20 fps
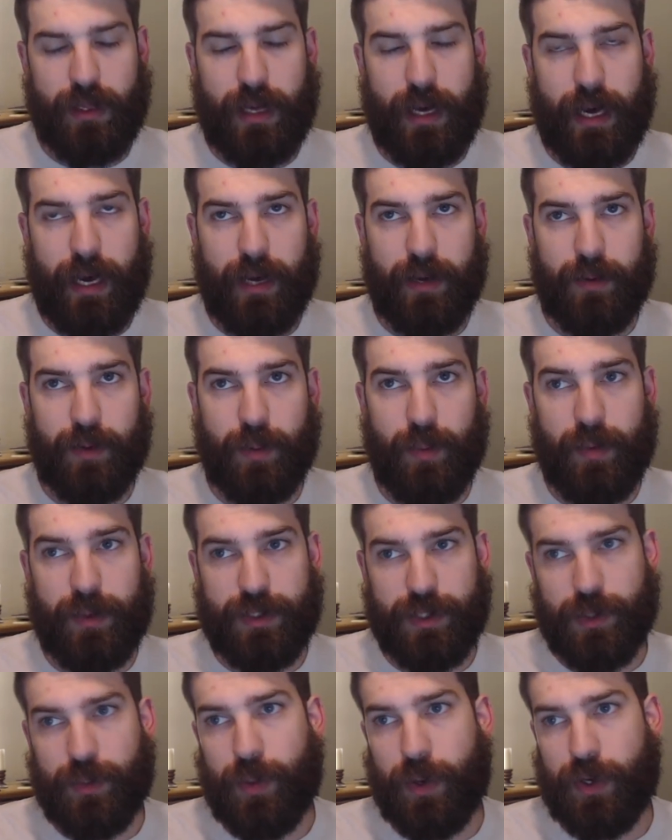
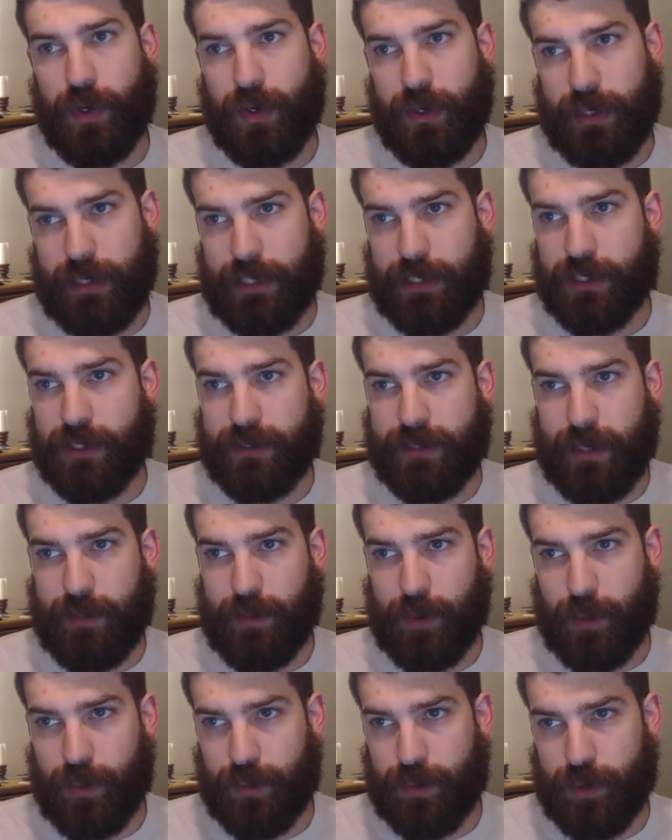you put your each
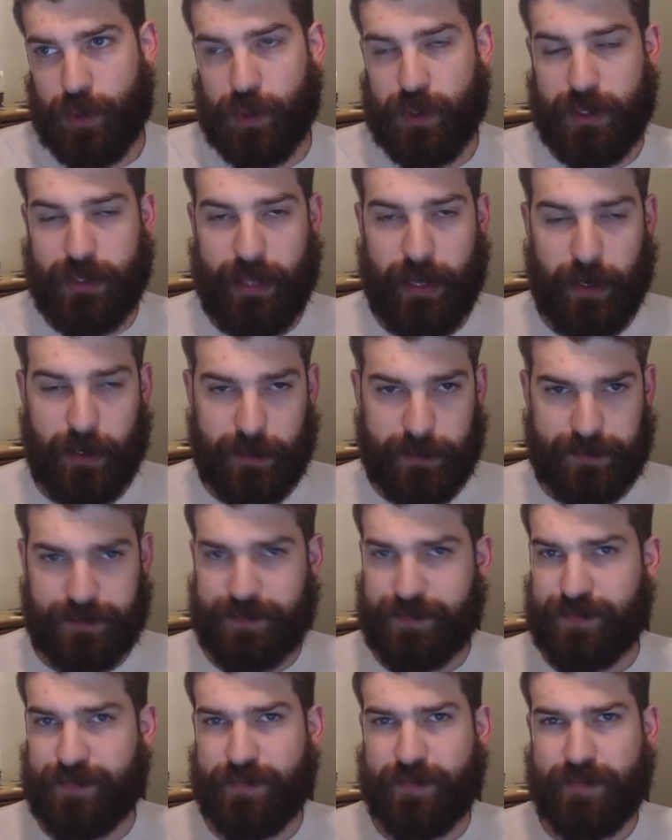time you choose a letter,